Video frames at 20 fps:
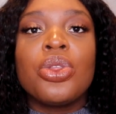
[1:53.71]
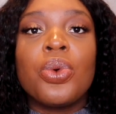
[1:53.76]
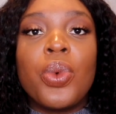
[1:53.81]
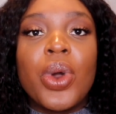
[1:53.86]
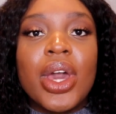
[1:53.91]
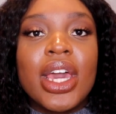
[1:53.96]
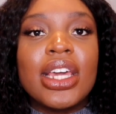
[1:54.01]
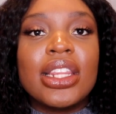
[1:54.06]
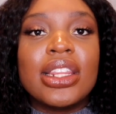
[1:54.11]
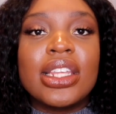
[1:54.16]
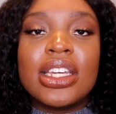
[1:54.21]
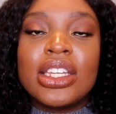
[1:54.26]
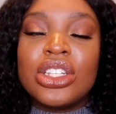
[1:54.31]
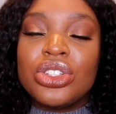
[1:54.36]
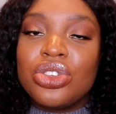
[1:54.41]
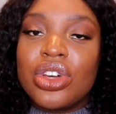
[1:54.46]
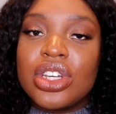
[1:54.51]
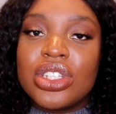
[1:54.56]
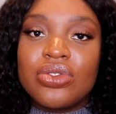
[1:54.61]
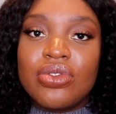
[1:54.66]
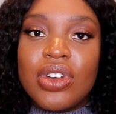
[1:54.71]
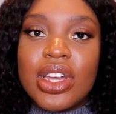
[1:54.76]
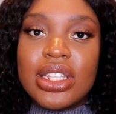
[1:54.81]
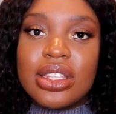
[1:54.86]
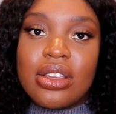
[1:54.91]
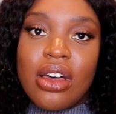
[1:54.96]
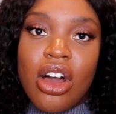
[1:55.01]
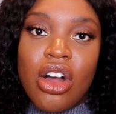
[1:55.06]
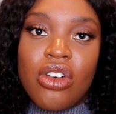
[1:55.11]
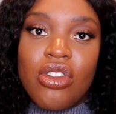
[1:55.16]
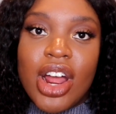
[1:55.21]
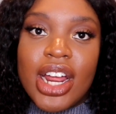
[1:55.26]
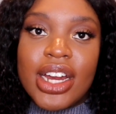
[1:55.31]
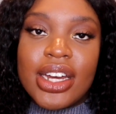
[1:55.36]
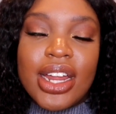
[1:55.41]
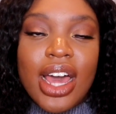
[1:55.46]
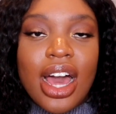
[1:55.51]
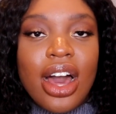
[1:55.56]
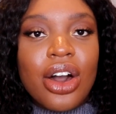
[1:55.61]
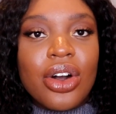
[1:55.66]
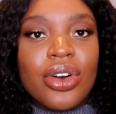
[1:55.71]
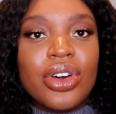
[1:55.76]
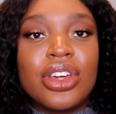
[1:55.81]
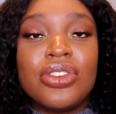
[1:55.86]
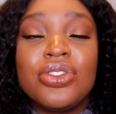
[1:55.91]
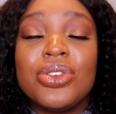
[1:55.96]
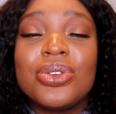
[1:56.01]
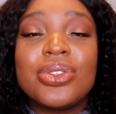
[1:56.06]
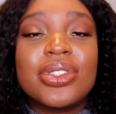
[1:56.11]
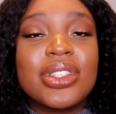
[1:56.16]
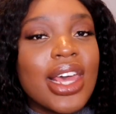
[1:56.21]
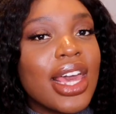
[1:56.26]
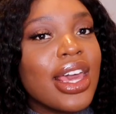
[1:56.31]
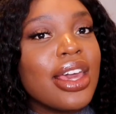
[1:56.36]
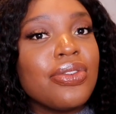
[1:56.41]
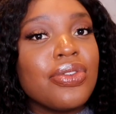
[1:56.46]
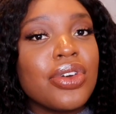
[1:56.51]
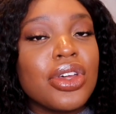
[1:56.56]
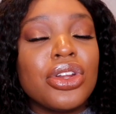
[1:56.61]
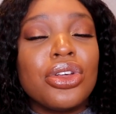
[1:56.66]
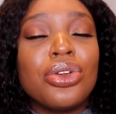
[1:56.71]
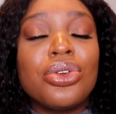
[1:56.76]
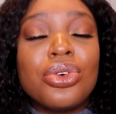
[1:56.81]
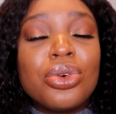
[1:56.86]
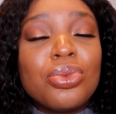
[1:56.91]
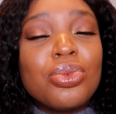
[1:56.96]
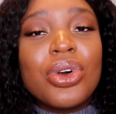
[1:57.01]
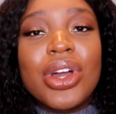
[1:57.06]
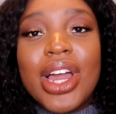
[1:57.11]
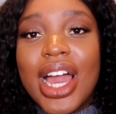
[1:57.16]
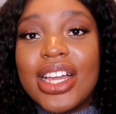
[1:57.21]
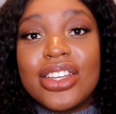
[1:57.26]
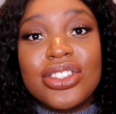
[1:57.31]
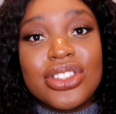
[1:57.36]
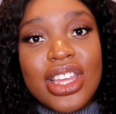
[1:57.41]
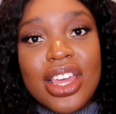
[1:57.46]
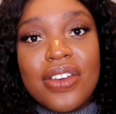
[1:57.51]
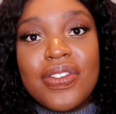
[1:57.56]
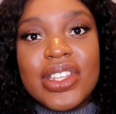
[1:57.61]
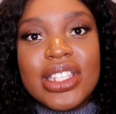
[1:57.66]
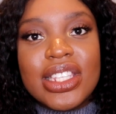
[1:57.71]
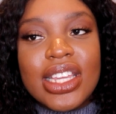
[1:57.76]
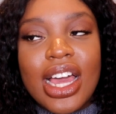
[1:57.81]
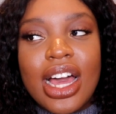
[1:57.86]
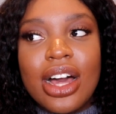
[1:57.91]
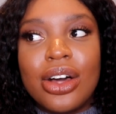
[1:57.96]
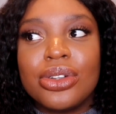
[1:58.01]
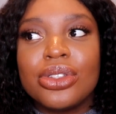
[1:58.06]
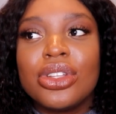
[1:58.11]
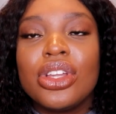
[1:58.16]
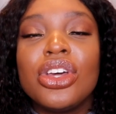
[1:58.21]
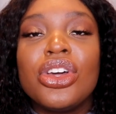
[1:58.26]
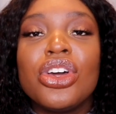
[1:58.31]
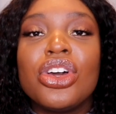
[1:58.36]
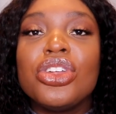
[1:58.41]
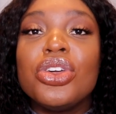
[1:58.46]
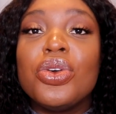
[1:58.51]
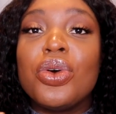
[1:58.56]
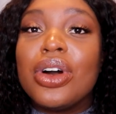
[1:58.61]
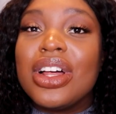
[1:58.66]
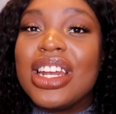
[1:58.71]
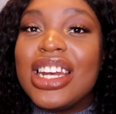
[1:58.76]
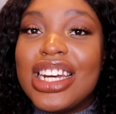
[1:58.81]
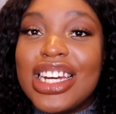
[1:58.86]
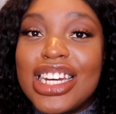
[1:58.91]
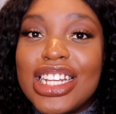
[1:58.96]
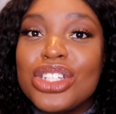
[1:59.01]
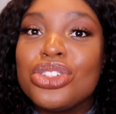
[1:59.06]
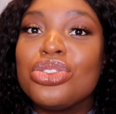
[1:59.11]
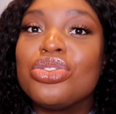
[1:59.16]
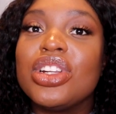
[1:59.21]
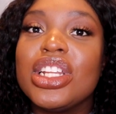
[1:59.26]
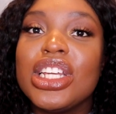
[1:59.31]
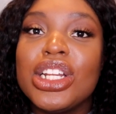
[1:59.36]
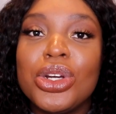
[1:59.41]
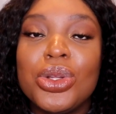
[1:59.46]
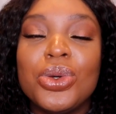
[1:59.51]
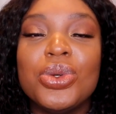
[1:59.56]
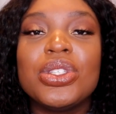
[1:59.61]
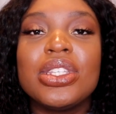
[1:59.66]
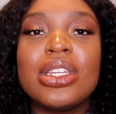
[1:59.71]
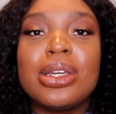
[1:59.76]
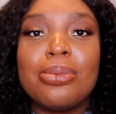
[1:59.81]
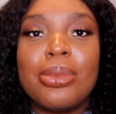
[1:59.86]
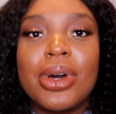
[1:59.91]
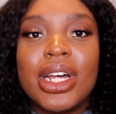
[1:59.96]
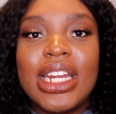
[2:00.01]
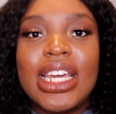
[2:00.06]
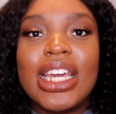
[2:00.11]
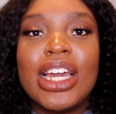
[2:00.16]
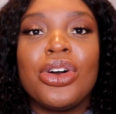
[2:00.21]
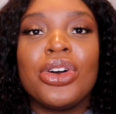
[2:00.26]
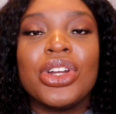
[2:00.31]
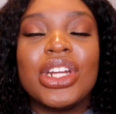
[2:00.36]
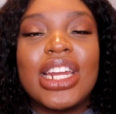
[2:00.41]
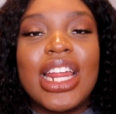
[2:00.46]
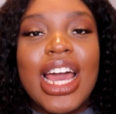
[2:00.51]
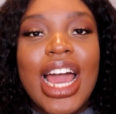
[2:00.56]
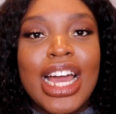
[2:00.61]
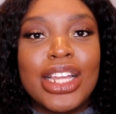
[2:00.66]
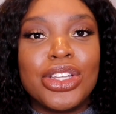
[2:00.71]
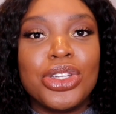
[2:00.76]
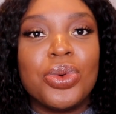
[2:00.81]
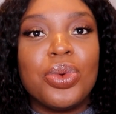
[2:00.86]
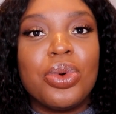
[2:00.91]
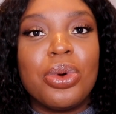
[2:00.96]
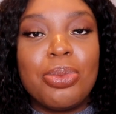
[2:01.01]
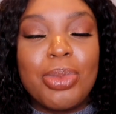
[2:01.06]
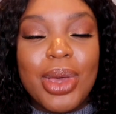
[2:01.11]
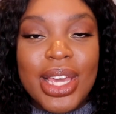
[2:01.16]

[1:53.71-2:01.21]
The way the interest rates are right now, if you save in a normal cash savings account, you're literally losing money on an annual